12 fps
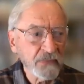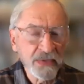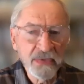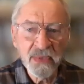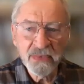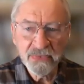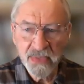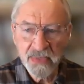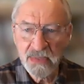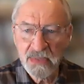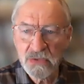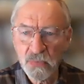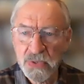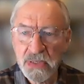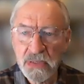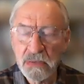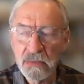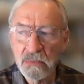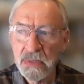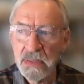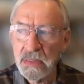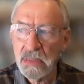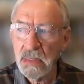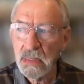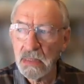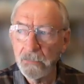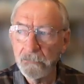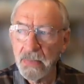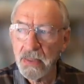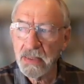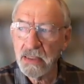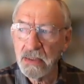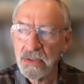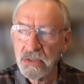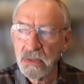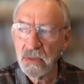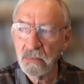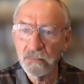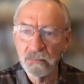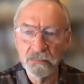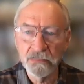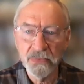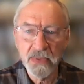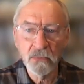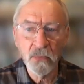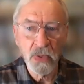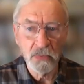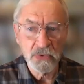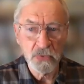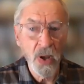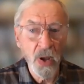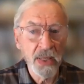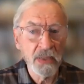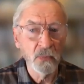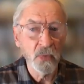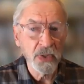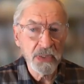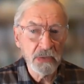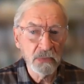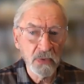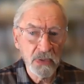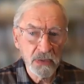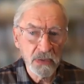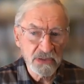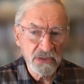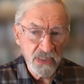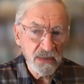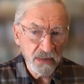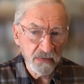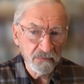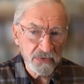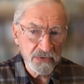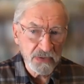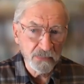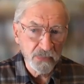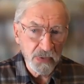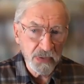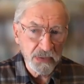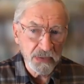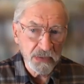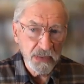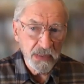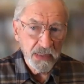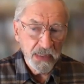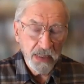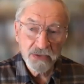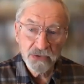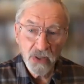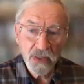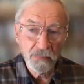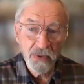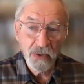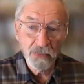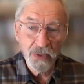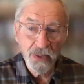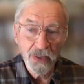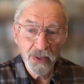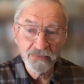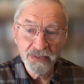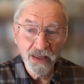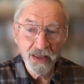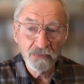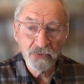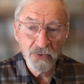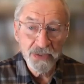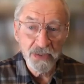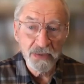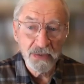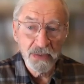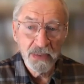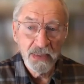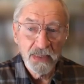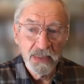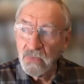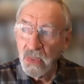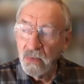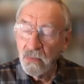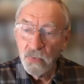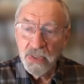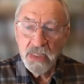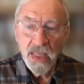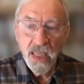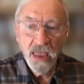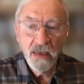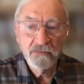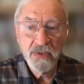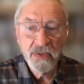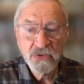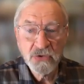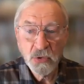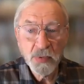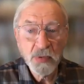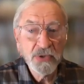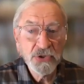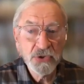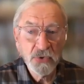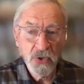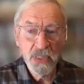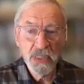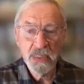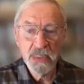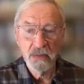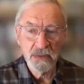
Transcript: The other thing is and here's a thing is why working in the state level is important. And I'll talk about where I live in California. We have a supermajority